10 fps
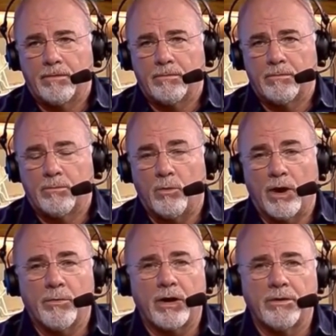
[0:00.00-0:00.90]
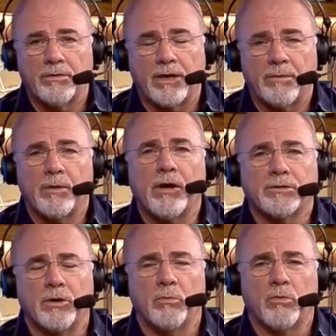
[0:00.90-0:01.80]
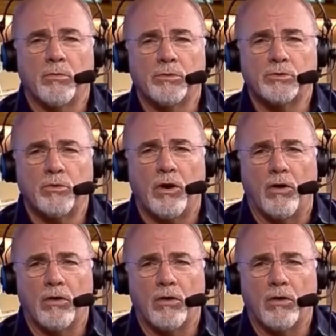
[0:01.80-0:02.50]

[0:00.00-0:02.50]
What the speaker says: Why would I do that? Because Oprah was wrong.